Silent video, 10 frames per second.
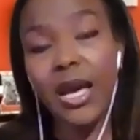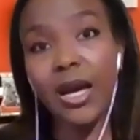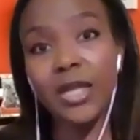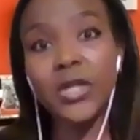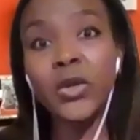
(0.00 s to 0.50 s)

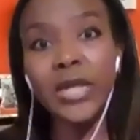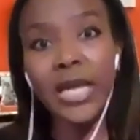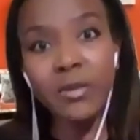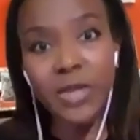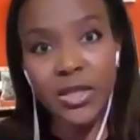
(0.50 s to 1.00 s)
Uh, so your
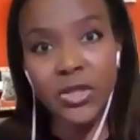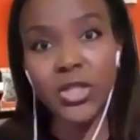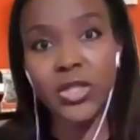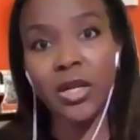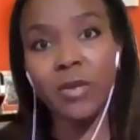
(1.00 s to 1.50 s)
name doesn't
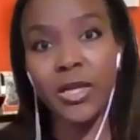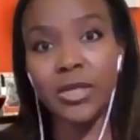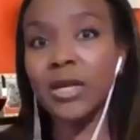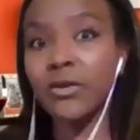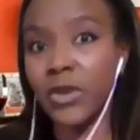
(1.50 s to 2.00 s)
show
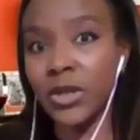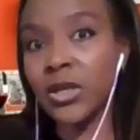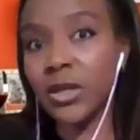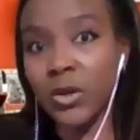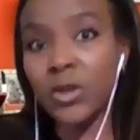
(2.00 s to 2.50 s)
because they're very,
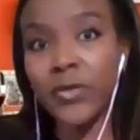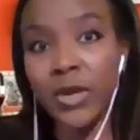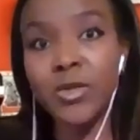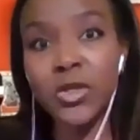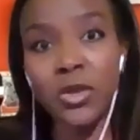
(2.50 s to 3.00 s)
you know, a lot of
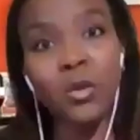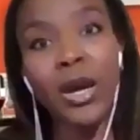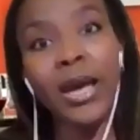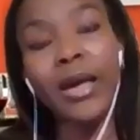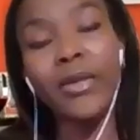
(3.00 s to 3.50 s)
firms are
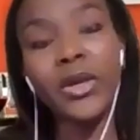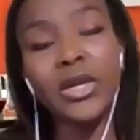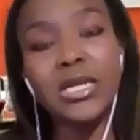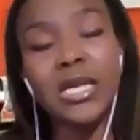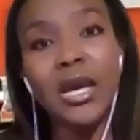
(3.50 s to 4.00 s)
aware
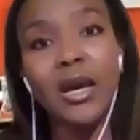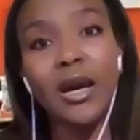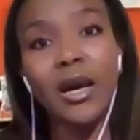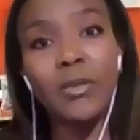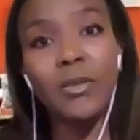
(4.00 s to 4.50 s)
that,
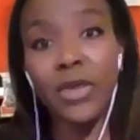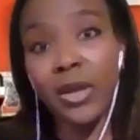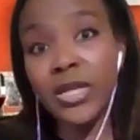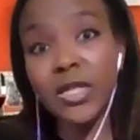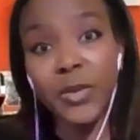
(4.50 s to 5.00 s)
um, that
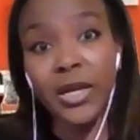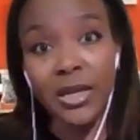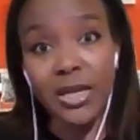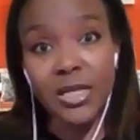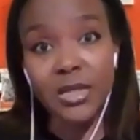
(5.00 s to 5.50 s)
there is
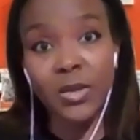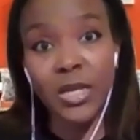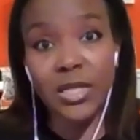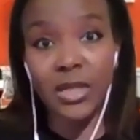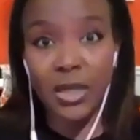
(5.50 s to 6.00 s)
bias
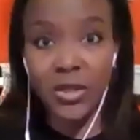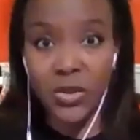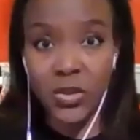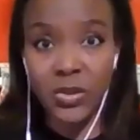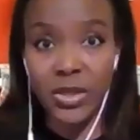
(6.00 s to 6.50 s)
when it's an
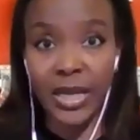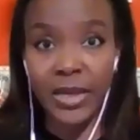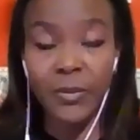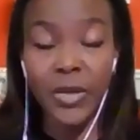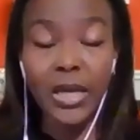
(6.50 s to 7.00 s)
unusual
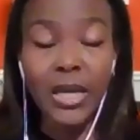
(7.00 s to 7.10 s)
name.